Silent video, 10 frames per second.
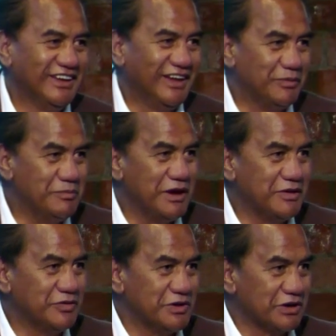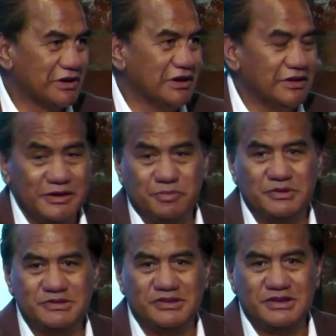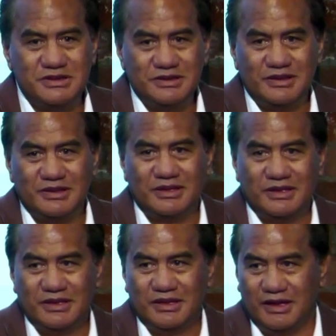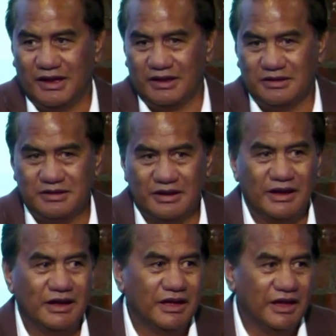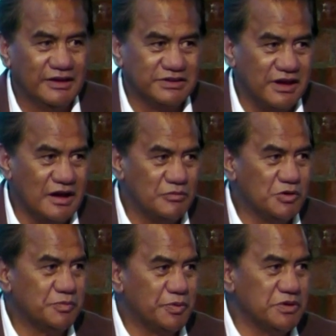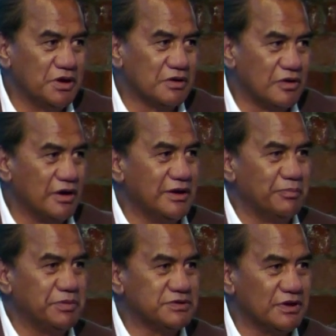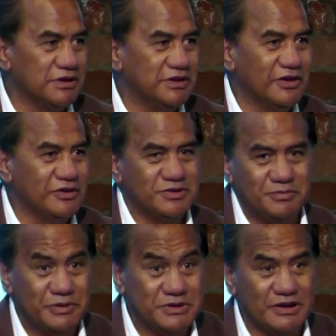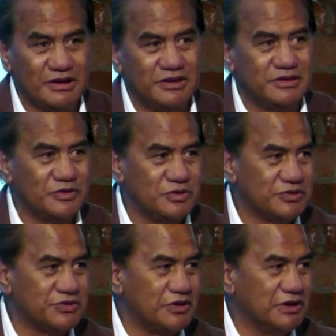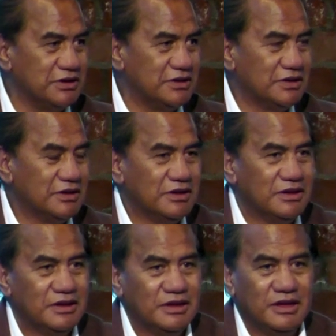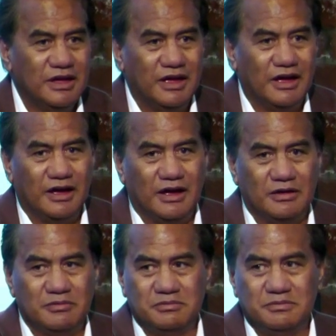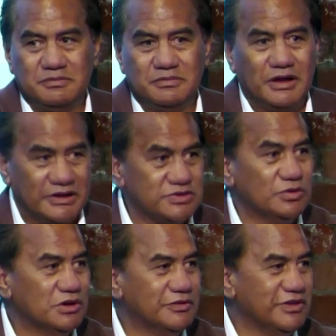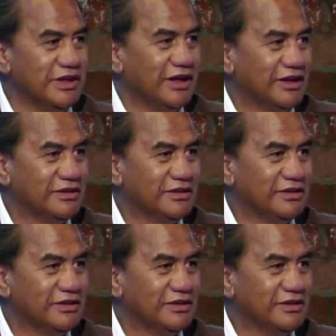have made it very clear their position. And as a young mokopuna growing up beside the ocean, particularly the Cook Strait, I still live there.